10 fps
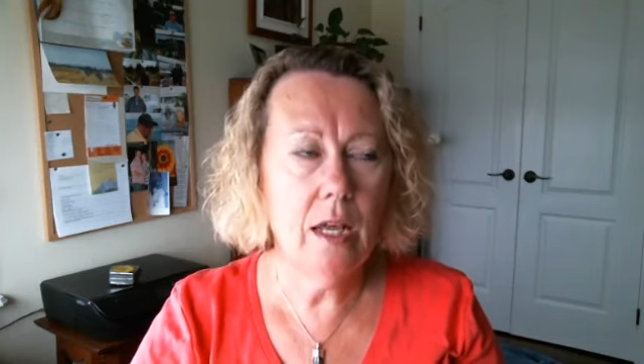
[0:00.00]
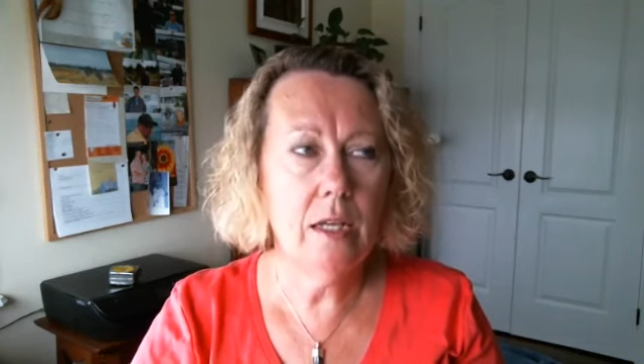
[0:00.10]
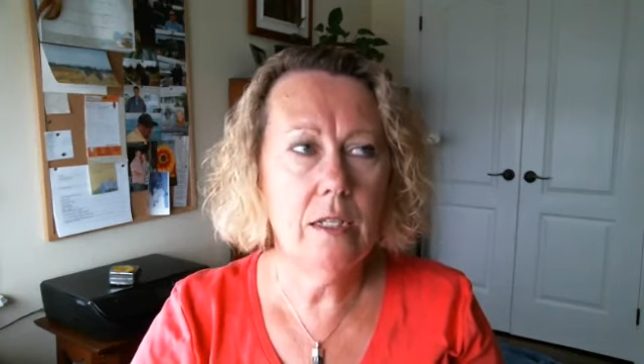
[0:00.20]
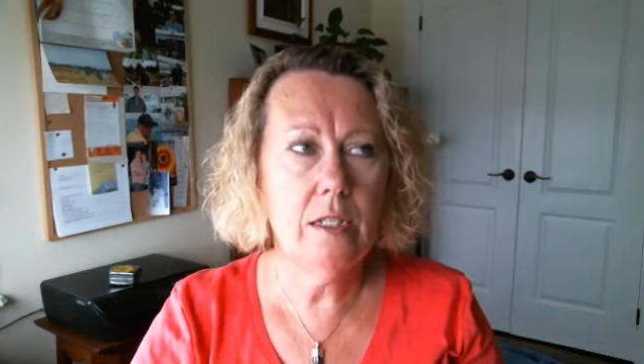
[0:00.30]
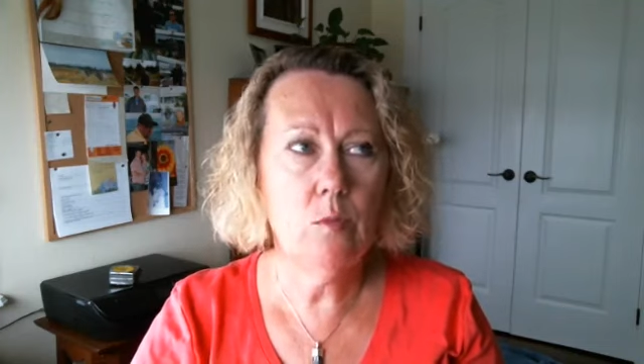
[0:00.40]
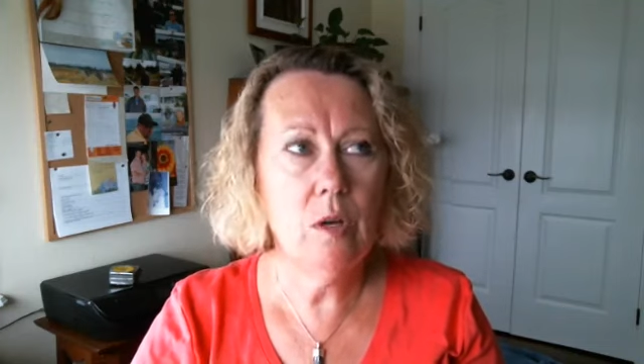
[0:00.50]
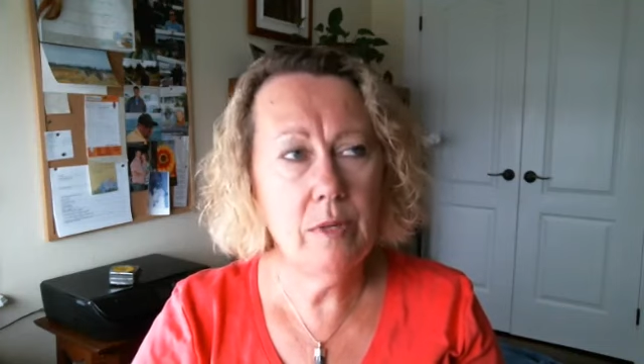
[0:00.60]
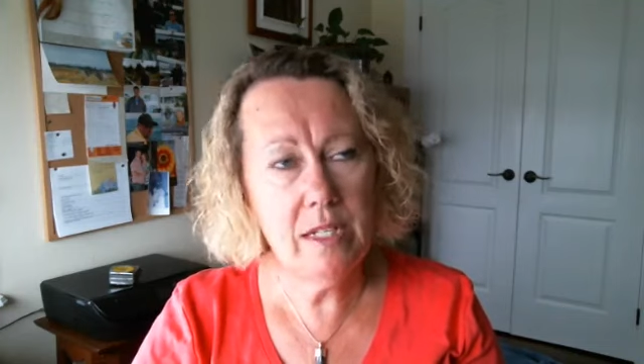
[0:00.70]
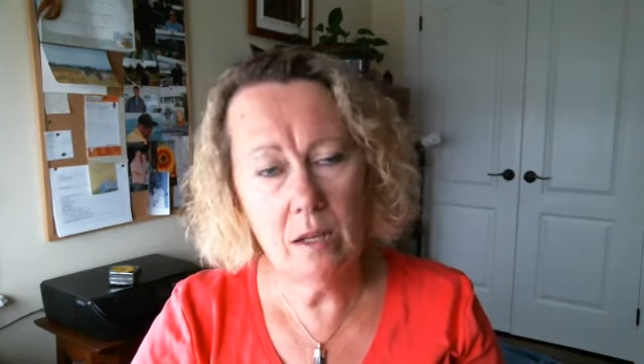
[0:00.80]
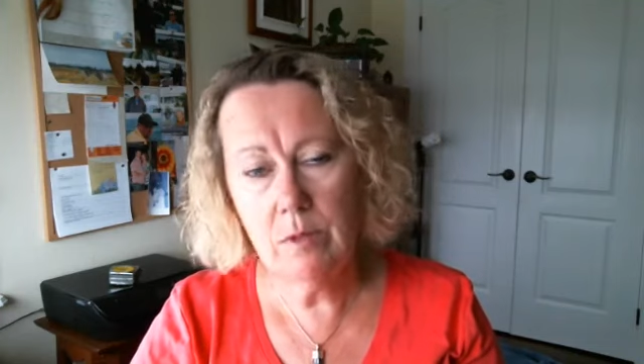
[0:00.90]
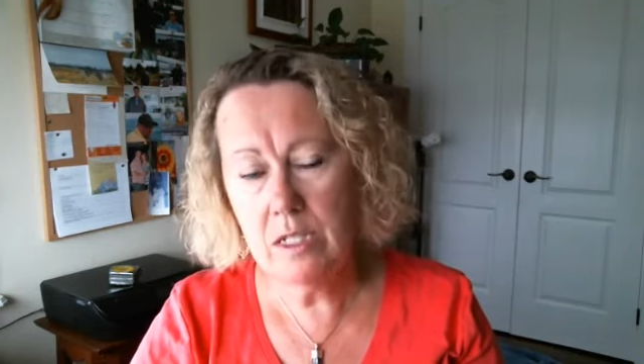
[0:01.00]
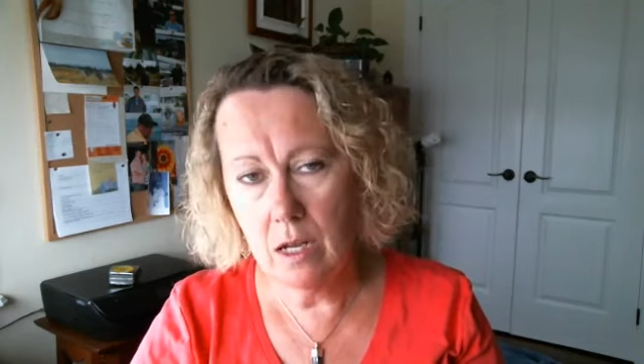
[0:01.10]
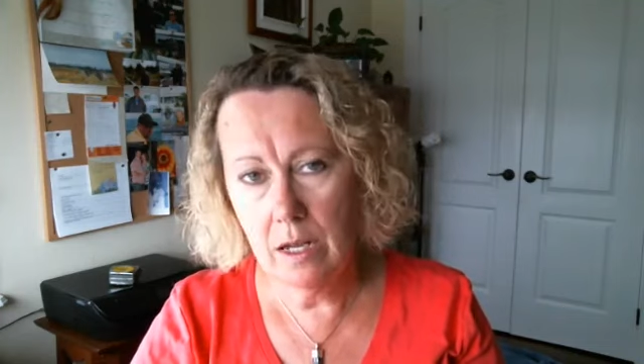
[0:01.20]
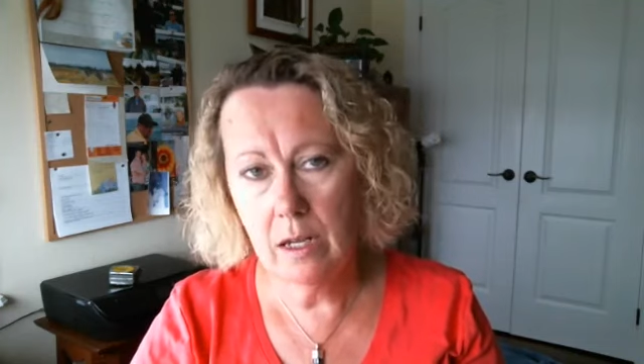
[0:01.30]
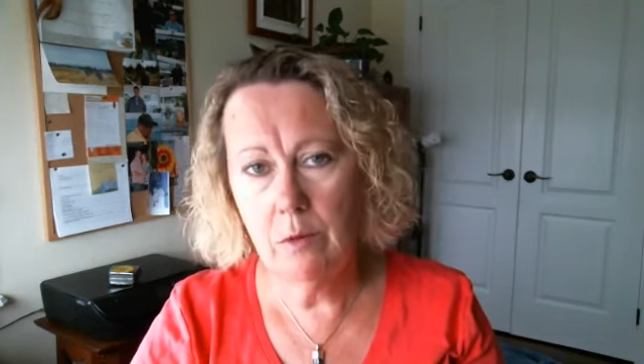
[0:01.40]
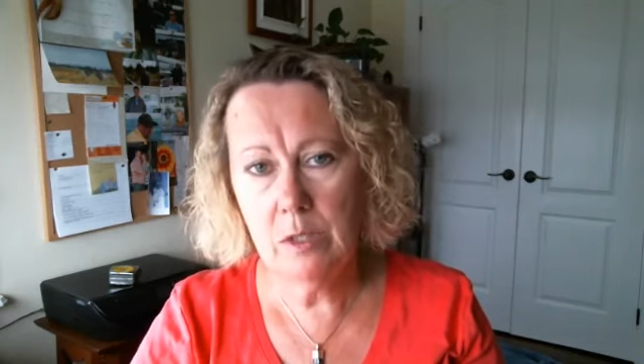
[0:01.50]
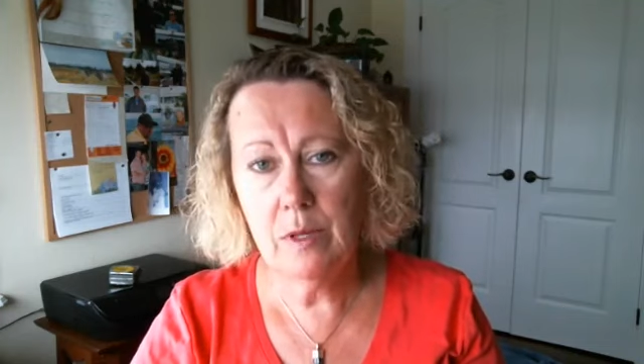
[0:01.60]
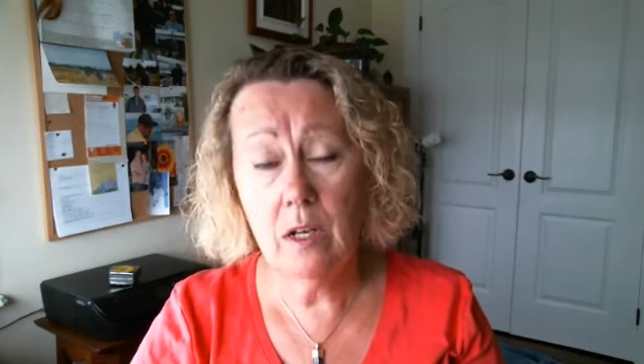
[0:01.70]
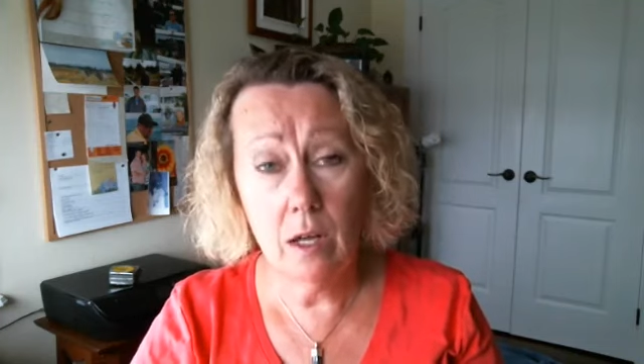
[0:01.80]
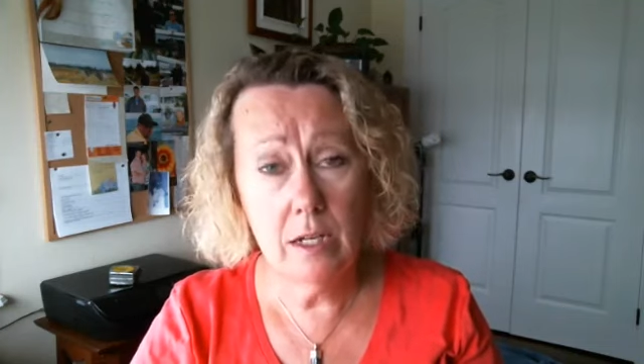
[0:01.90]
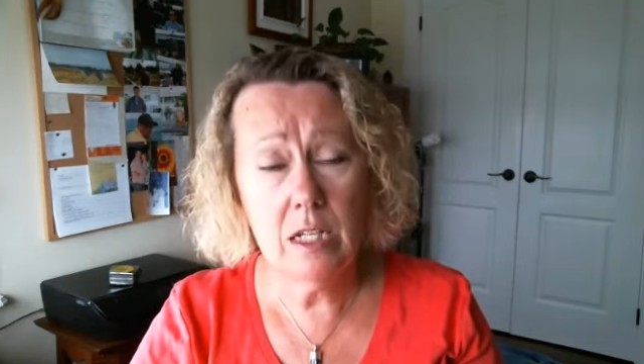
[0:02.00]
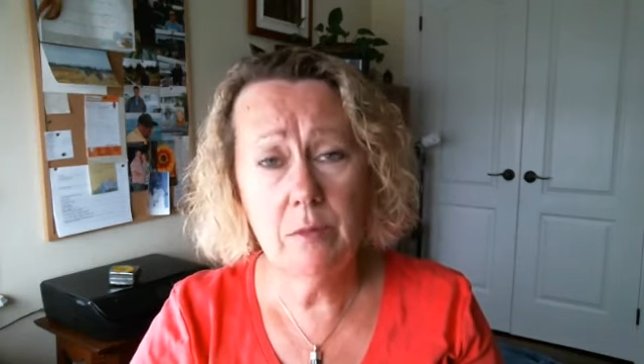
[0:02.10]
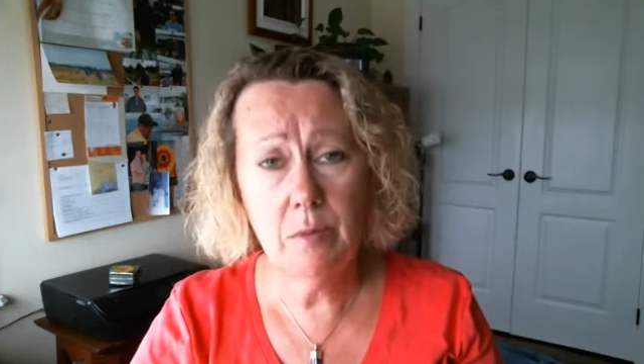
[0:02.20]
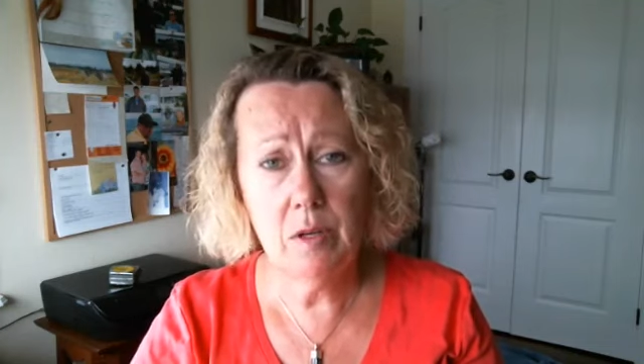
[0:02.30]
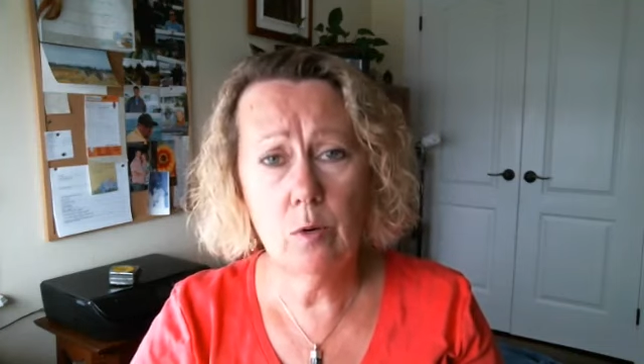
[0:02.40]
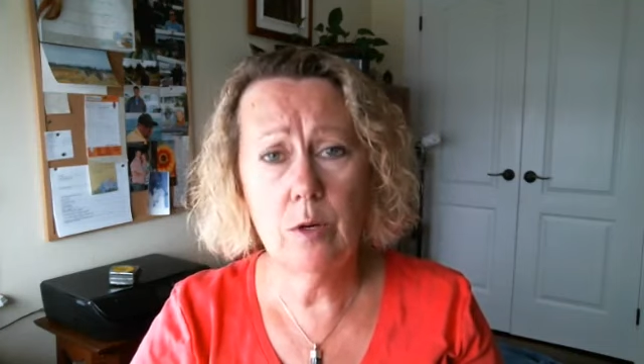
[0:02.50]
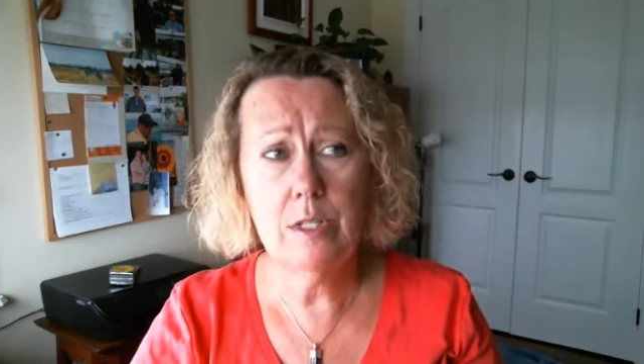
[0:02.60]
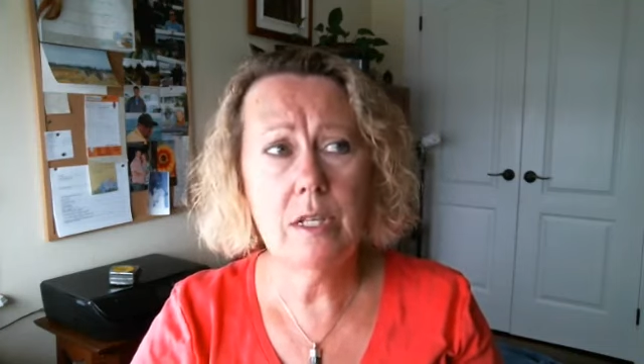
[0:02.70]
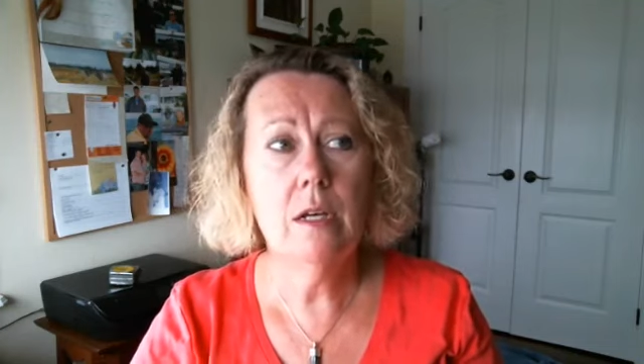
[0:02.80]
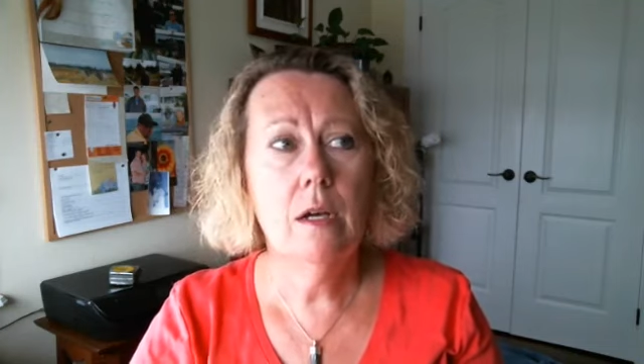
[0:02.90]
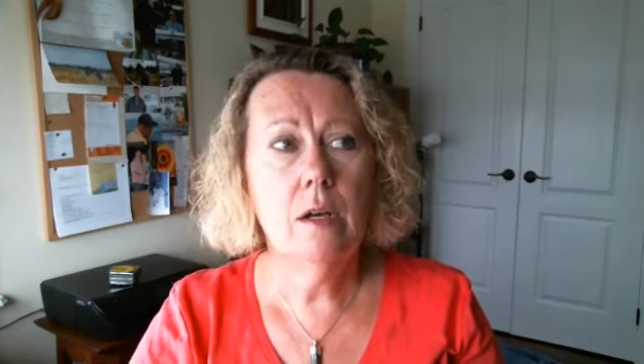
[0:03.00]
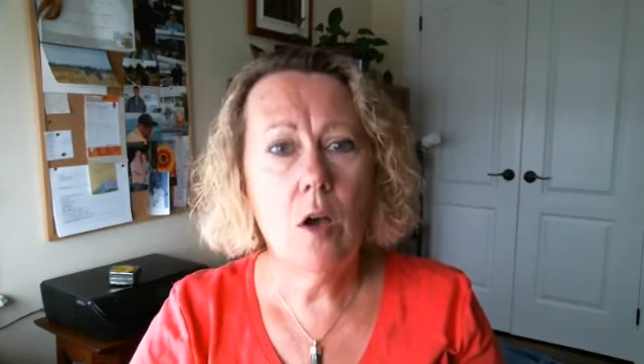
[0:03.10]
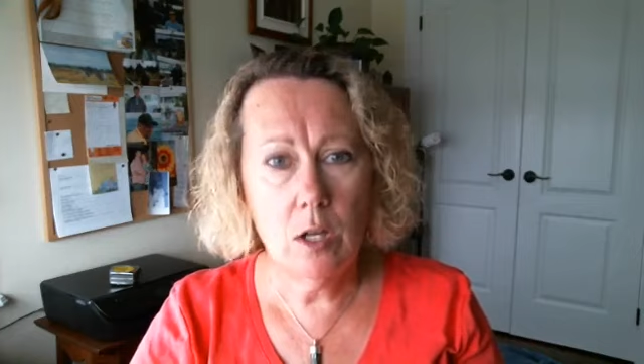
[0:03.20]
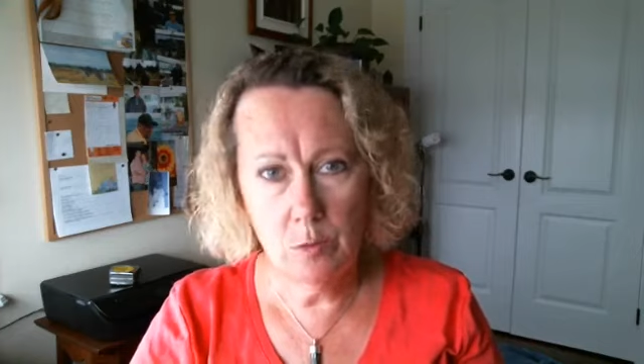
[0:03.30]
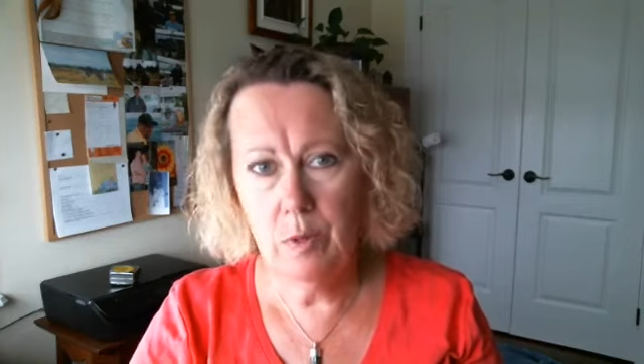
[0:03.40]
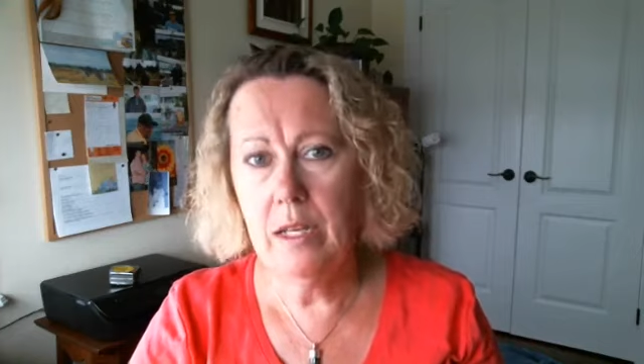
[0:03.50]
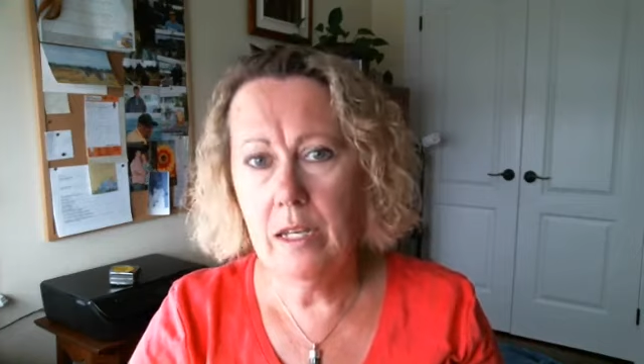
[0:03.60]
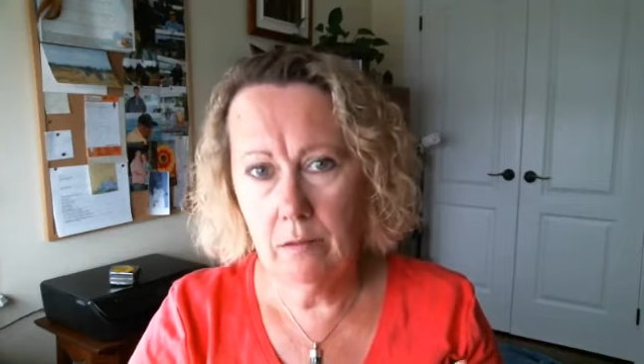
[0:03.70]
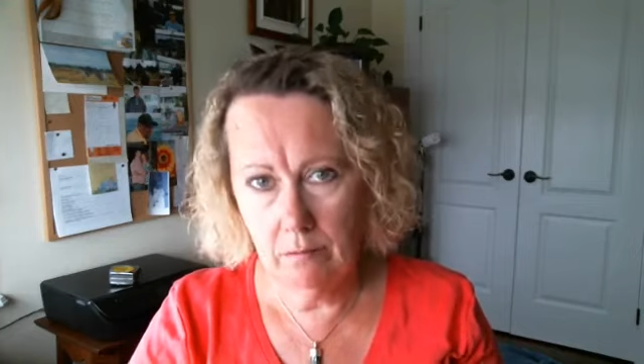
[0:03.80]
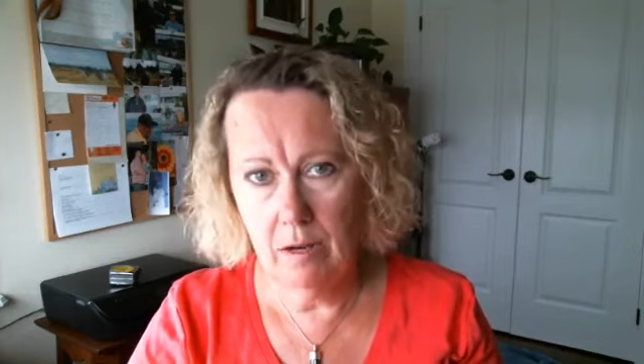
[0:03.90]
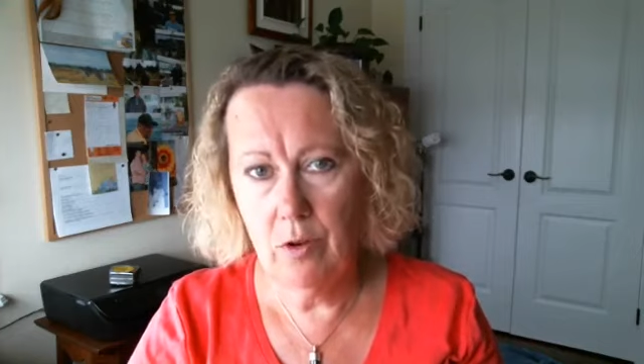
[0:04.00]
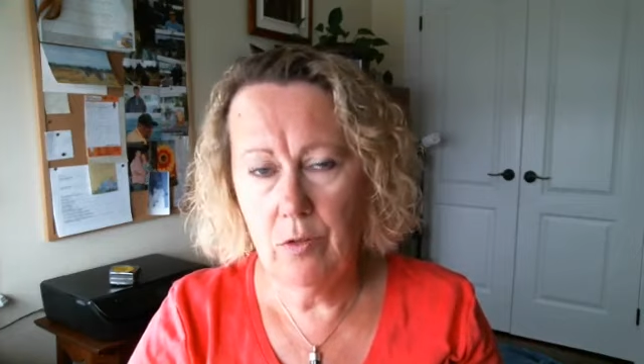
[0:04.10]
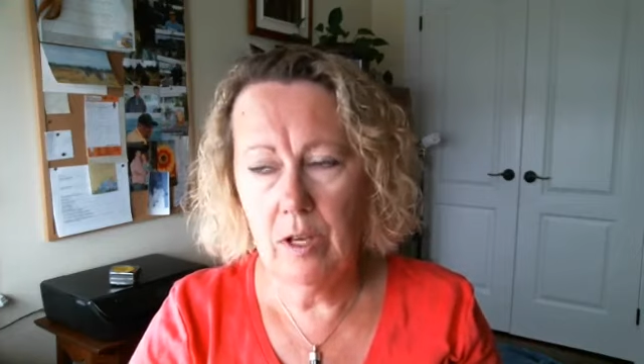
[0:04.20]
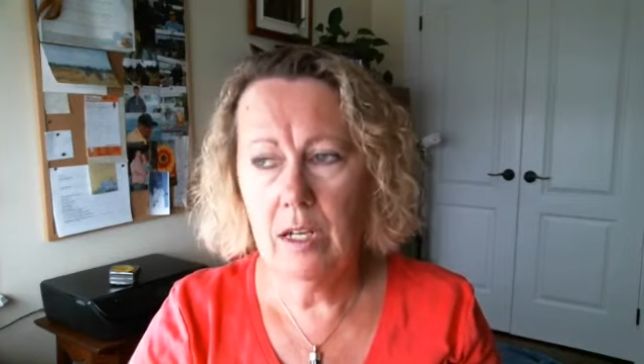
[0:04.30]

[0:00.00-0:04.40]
And while my dad was dying, I would spend a lot of time on my horse contemplating everything.